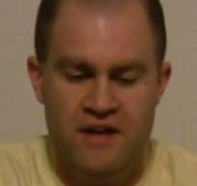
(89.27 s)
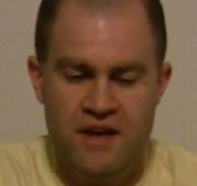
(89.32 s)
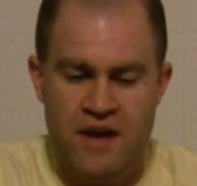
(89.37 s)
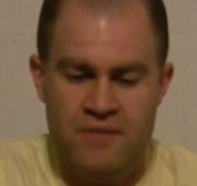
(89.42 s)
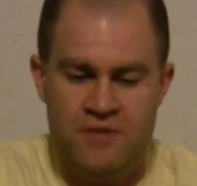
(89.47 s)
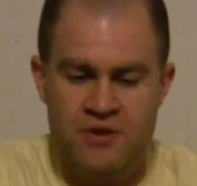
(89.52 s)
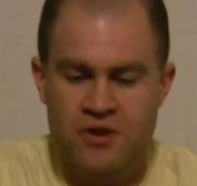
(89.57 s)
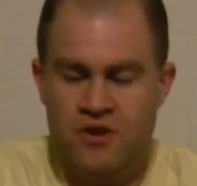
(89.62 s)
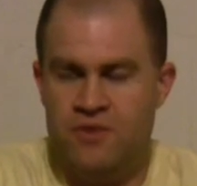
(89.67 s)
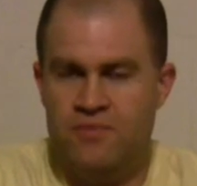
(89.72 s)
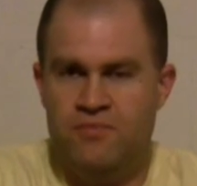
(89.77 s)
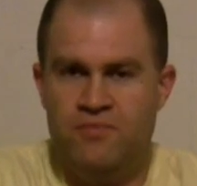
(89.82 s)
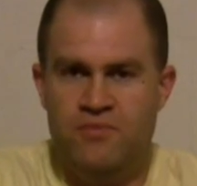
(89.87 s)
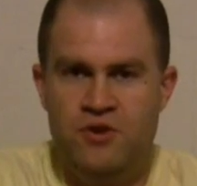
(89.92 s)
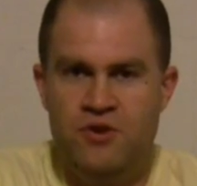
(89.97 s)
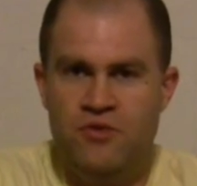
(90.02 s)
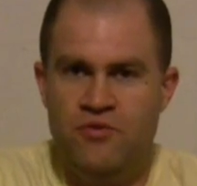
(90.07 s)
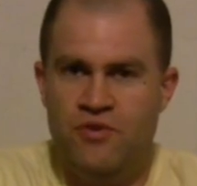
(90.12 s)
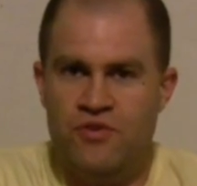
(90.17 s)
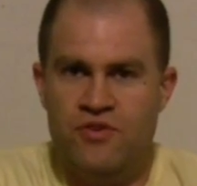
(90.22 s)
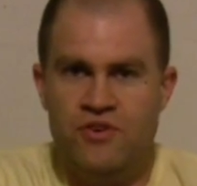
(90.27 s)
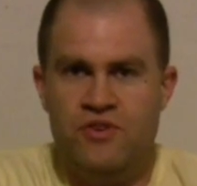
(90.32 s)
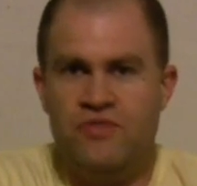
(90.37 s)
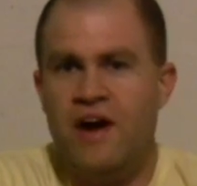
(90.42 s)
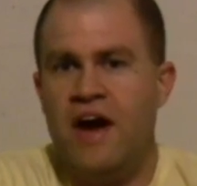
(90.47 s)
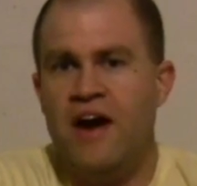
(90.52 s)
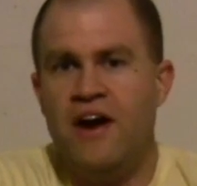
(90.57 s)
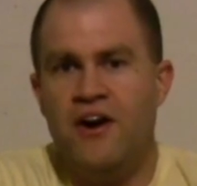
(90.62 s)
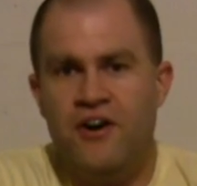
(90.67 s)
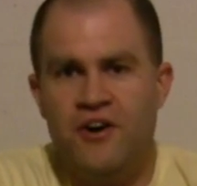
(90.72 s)
I mean, you've
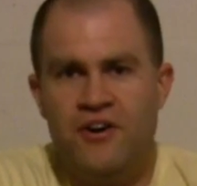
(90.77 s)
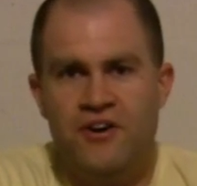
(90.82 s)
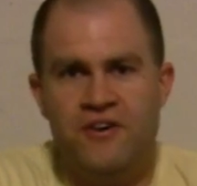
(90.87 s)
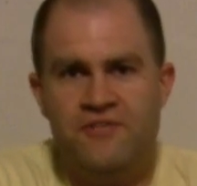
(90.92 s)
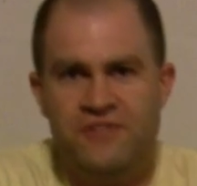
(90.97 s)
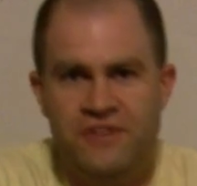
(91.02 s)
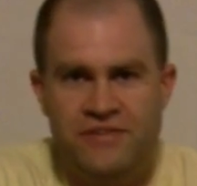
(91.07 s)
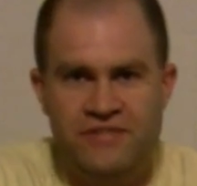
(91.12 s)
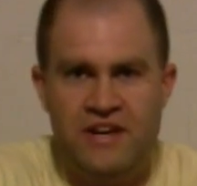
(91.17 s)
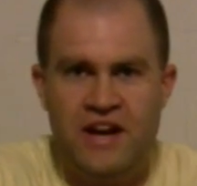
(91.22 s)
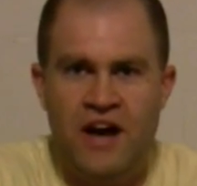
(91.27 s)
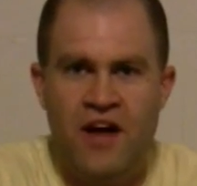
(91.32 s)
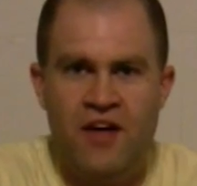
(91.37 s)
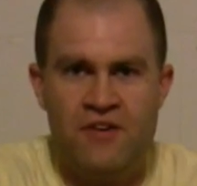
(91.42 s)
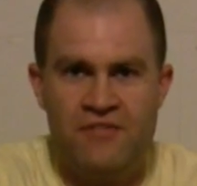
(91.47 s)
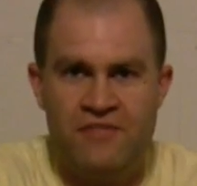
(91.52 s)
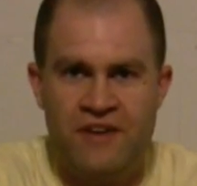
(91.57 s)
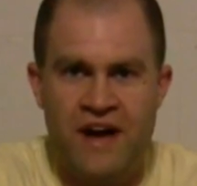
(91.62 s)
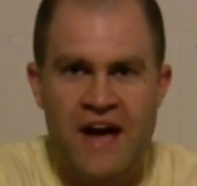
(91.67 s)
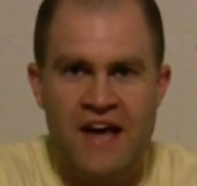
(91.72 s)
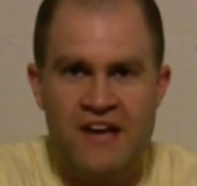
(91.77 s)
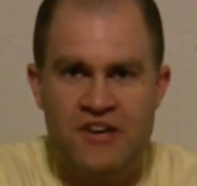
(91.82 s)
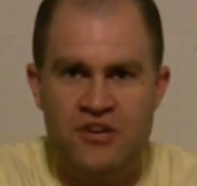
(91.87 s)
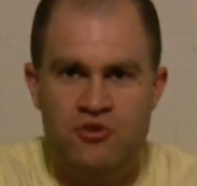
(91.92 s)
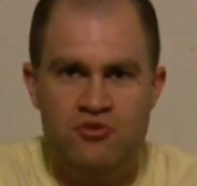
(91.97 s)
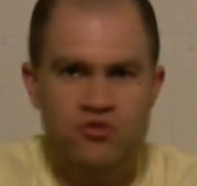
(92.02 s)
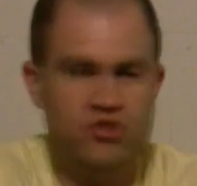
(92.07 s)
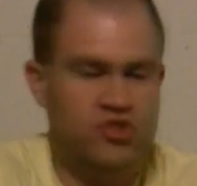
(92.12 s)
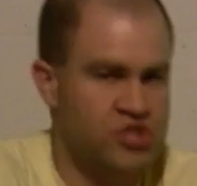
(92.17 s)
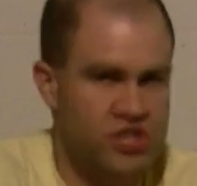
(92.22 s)
got $150
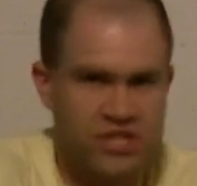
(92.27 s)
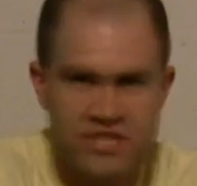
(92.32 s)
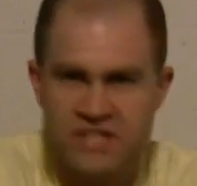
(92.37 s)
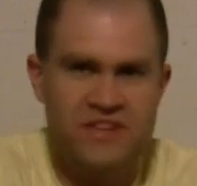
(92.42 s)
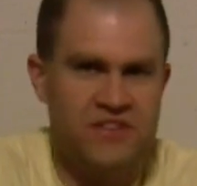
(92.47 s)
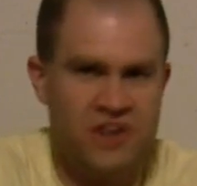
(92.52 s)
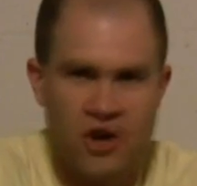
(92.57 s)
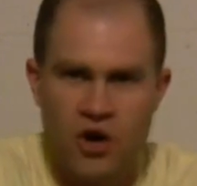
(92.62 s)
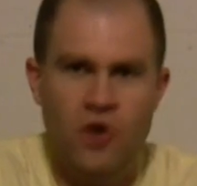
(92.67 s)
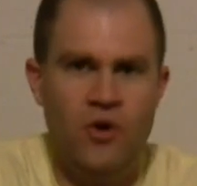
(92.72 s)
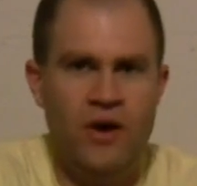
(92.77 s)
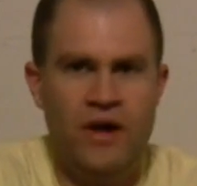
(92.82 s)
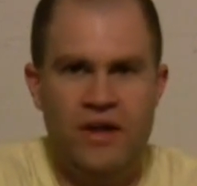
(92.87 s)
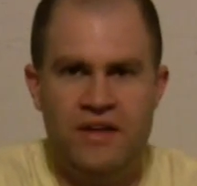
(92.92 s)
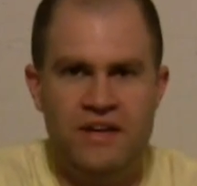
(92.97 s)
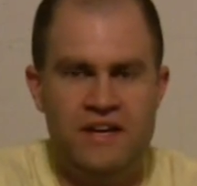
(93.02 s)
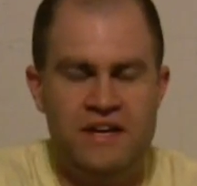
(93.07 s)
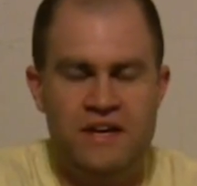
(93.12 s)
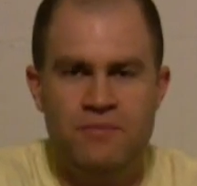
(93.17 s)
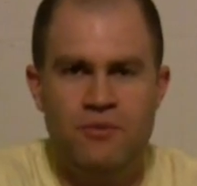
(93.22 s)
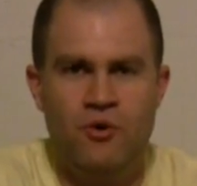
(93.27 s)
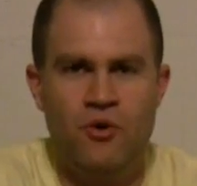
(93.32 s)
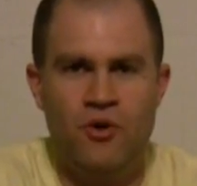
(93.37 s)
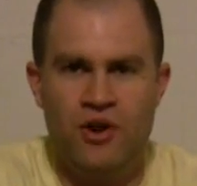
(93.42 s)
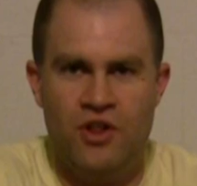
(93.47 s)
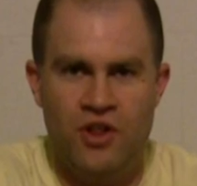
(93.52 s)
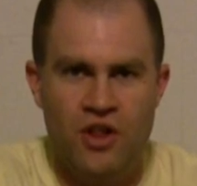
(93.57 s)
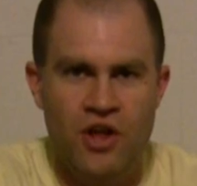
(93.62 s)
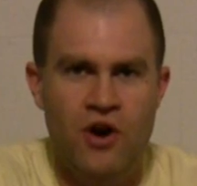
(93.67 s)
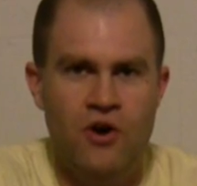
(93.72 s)
value just in the OLED
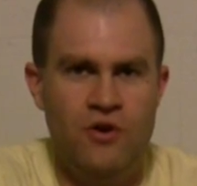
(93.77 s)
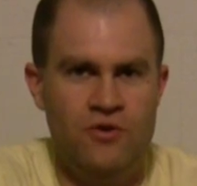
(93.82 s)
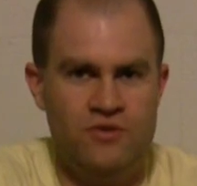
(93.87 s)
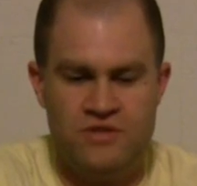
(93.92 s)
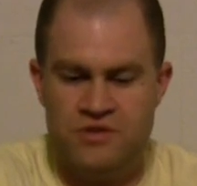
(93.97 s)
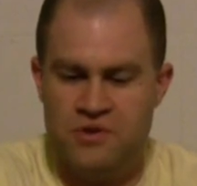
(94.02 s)
board alone.